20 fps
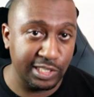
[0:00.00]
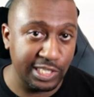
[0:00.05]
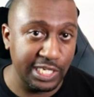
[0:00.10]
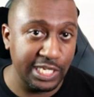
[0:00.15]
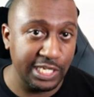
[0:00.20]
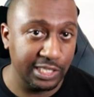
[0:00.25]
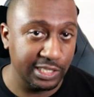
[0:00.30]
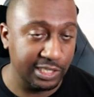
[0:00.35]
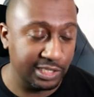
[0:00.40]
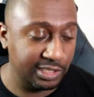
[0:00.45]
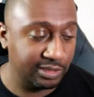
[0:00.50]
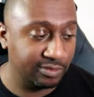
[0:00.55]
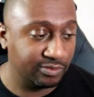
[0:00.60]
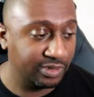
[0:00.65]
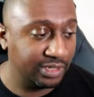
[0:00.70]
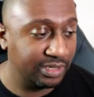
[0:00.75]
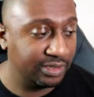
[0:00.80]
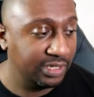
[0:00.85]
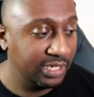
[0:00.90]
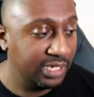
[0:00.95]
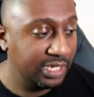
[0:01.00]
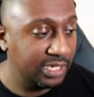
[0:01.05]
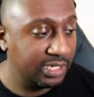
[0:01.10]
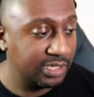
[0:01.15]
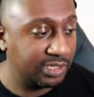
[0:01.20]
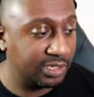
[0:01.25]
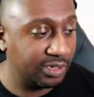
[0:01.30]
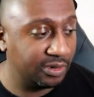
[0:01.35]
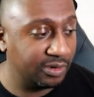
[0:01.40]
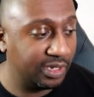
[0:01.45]
scenes, right?
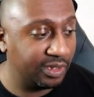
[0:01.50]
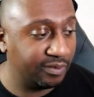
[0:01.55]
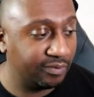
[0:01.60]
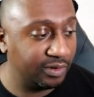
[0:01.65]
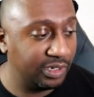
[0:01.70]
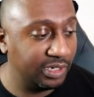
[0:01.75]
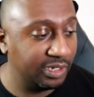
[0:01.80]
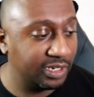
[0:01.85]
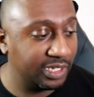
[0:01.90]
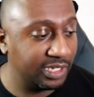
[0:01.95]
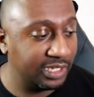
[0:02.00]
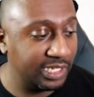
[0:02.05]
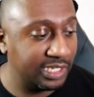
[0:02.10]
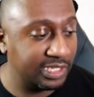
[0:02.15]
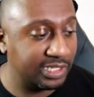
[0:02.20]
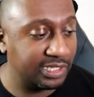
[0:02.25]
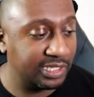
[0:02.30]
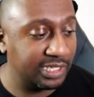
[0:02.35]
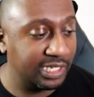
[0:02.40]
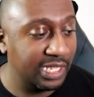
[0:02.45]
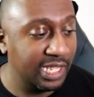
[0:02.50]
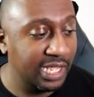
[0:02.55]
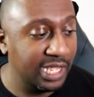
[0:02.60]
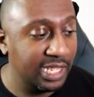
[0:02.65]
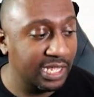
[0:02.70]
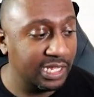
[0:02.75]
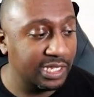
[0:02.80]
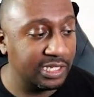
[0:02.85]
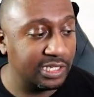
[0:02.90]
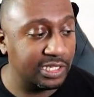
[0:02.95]
So if we look at this
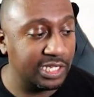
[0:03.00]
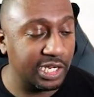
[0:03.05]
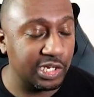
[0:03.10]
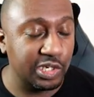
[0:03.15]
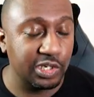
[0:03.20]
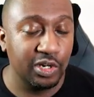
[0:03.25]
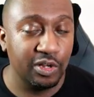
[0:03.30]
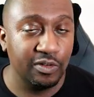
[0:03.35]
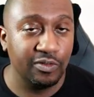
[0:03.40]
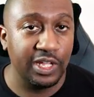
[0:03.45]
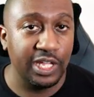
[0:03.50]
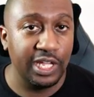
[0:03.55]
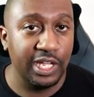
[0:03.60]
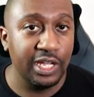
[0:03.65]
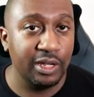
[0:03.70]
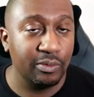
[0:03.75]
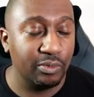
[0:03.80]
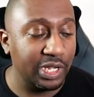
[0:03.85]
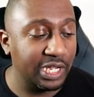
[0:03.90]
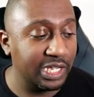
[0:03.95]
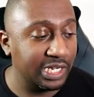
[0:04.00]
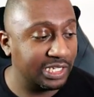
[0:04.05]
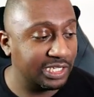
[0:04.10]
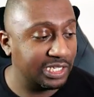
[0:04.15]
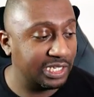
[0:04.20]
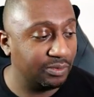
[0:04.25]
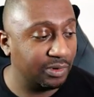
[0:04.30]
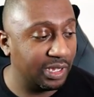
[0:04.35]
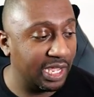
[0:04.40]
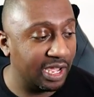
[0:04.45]
section over here, we can
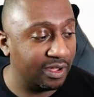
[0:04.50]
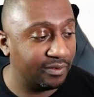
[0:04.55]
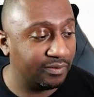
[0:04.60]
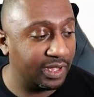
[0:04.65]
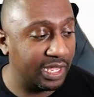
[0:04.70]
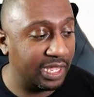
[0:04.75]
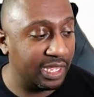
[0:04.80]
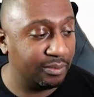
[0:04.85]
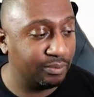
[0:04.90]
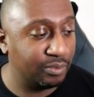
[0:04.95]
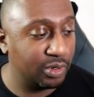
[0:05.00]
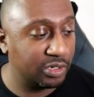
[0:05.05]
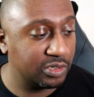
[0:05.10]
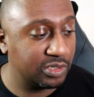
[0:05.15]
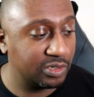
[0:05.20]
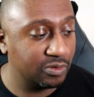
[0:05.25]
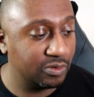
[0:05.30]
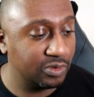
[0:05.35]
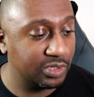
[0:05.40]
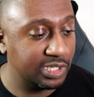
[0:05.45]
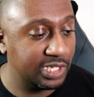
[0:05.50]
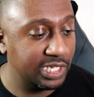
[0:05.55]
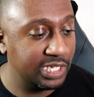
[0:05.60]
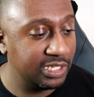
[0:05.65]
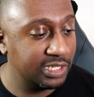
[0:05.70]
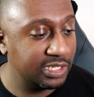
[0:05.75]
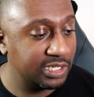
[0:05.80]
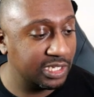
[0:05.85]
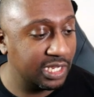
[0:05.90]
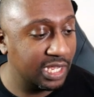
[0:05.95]
see we have a box called
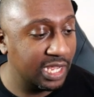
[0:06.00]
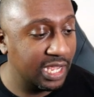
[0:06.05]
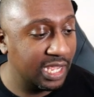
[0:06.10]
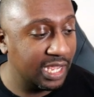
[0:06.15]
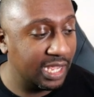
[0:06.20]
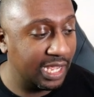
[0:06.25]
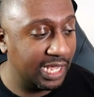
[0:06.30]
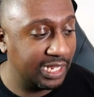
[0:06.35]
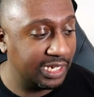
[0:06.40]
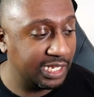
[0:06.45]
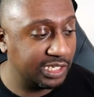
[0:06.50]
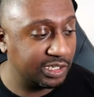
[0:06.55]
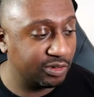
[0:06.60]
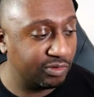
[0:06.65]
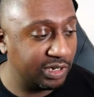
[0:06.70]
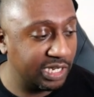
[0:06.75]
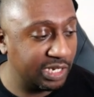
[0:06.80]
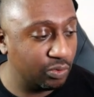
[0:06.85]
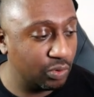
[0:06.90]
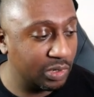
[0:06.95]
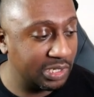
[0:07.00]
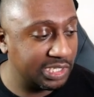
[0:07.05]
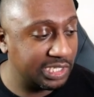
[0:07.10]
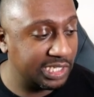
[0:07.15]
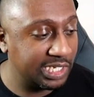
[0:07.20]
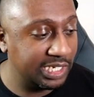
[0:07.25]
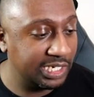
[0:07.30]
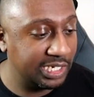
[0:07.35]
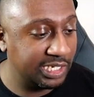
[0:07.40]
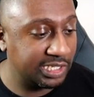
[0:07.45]
scenes, and there's already one
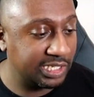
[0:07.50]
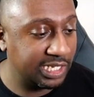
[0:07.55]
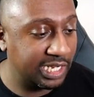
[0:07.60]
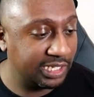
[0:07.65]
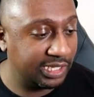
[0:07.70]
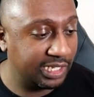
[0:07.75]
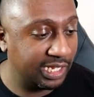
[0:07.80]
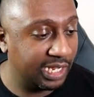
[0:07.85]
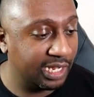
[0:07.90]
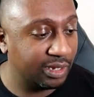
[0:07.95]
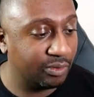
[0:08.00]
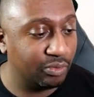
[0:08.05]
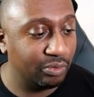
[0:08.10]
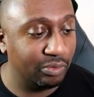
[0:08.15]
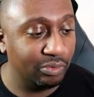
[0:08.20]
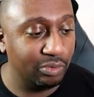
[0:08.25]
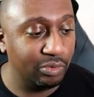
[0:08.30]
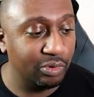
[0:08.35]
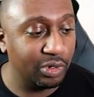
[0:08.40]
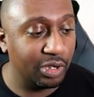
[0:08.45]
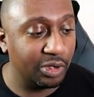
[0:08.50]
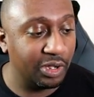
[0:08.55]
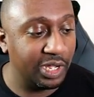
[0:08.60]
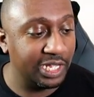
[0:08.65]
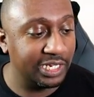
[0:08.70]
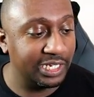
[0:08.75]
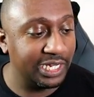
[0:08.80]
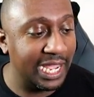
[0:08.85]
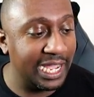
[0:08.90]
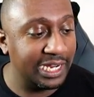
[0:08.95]
scene inside there. We'll go
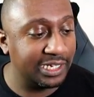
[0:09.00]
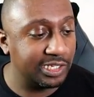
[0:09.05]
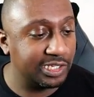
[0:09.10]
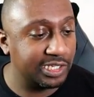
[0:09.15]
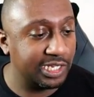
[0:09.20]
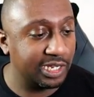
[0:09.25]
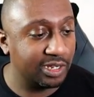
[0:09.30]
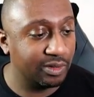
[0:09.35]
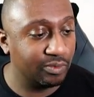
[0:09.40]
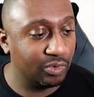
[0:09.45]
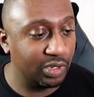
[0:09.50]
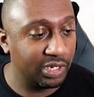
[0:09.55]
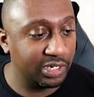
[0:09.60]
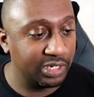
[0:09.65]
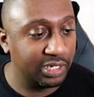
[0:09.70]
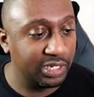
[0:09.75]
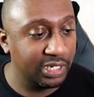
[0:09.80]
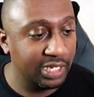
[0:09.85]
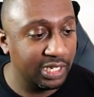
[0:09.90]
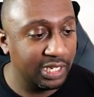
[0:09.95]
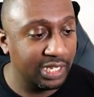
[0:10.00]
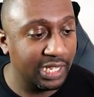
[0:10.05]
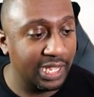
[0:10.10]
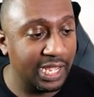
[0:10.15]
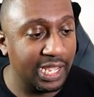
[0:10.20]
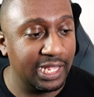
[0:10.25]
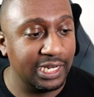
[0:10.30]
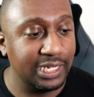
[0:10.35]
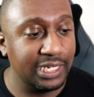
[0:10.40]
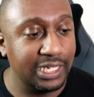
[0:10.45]
ahead and add a second one.
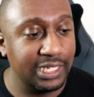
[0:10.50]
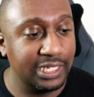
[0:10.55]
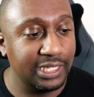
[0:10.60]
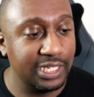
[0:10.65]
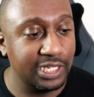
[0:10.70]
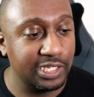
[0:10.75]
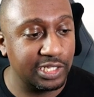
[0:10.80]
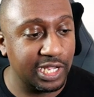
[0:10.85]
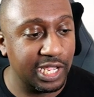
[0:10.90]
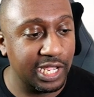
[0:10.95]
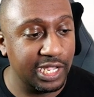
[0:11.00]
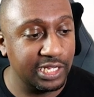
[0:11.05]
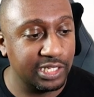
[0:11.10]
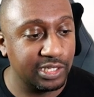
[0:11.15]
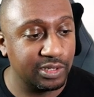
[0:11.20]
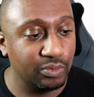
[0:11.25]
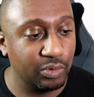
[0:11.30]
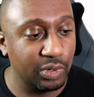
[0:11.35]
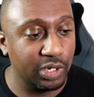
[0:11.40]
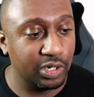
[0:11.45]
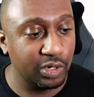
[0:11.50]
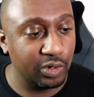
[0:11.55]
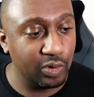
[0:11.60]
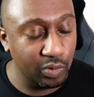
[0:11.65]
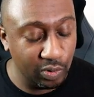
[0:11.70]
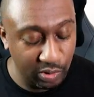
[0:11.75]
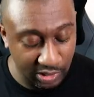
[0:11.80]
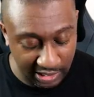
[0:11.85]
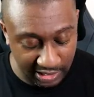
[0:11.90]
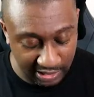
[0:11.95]
And in this case, we're going to
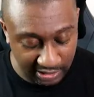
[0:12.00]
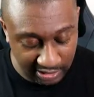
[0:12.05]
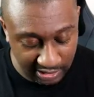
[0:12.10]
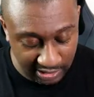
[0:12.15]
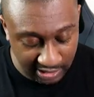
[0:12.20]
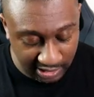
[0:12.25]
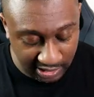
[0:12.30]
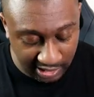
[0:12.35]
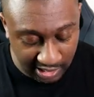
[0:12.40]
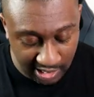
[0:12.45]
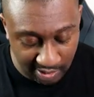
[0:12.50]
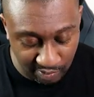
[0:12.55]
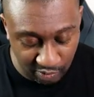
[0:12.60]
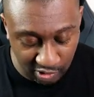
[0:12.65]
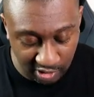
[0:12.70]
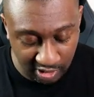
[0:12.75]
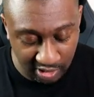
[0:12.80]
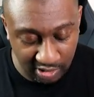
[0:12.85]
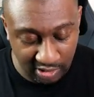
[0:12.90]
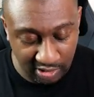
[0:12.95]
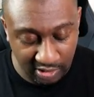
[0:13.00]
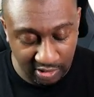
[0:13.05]
call it camera.